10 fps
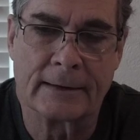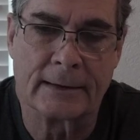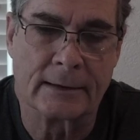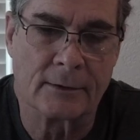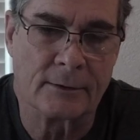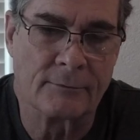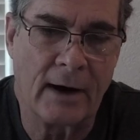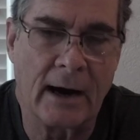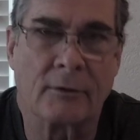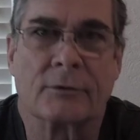you know, the
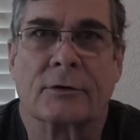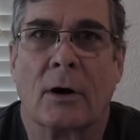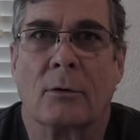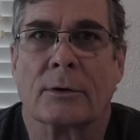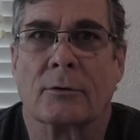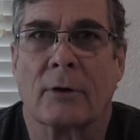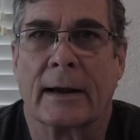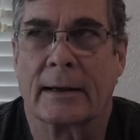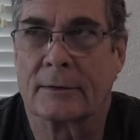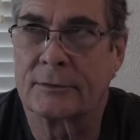virus going
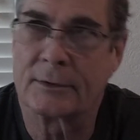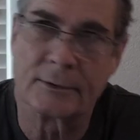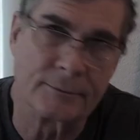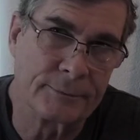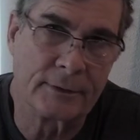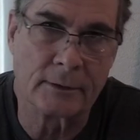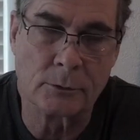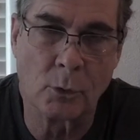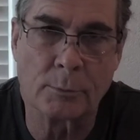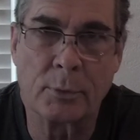around. So the
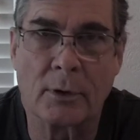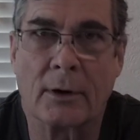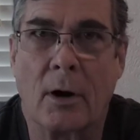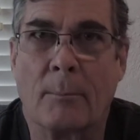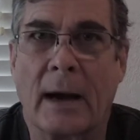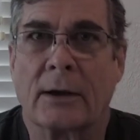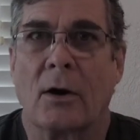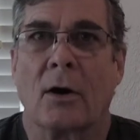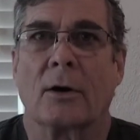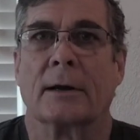Lord put it on my
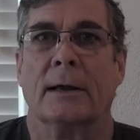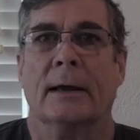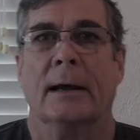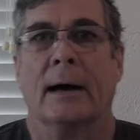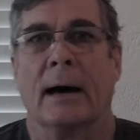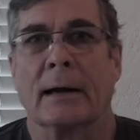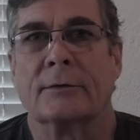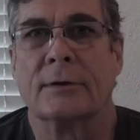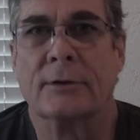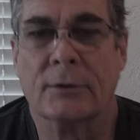heart
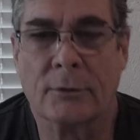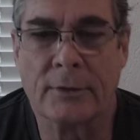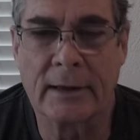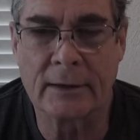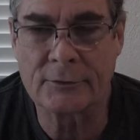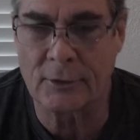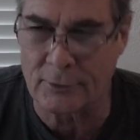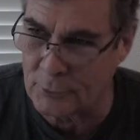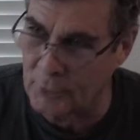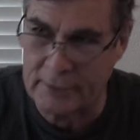to do this. So the
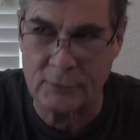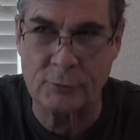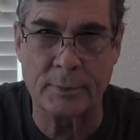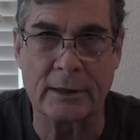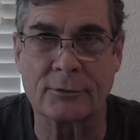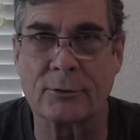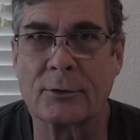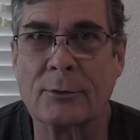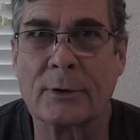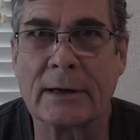Lord can speak
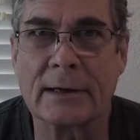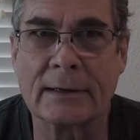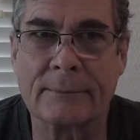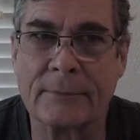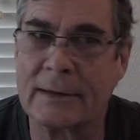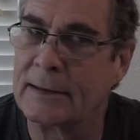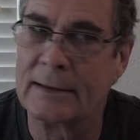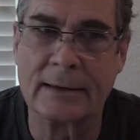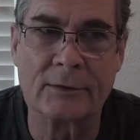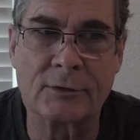through
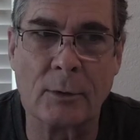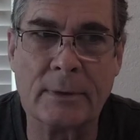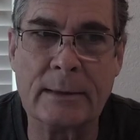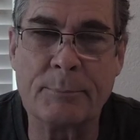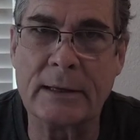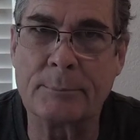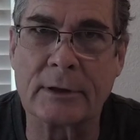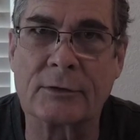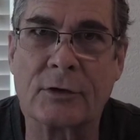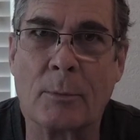so many
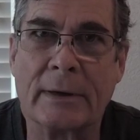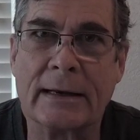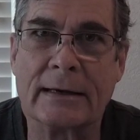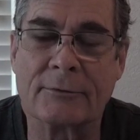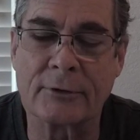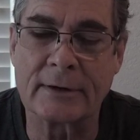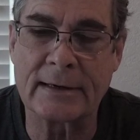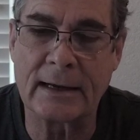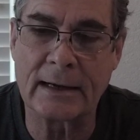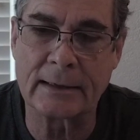people at so many different
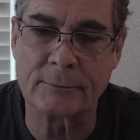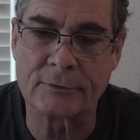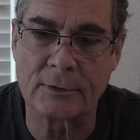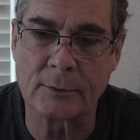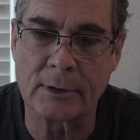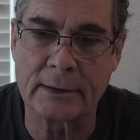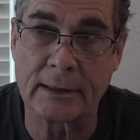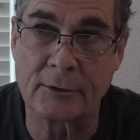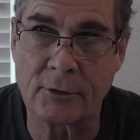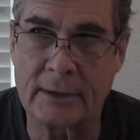times. So you
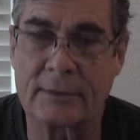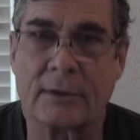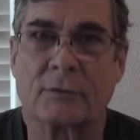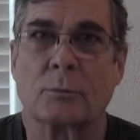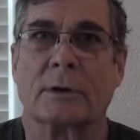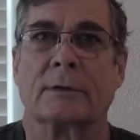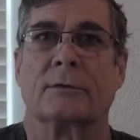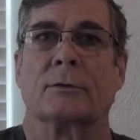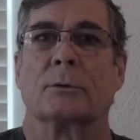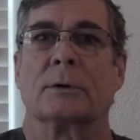can credit this one
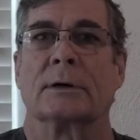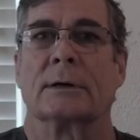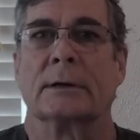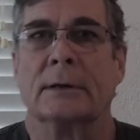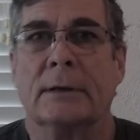to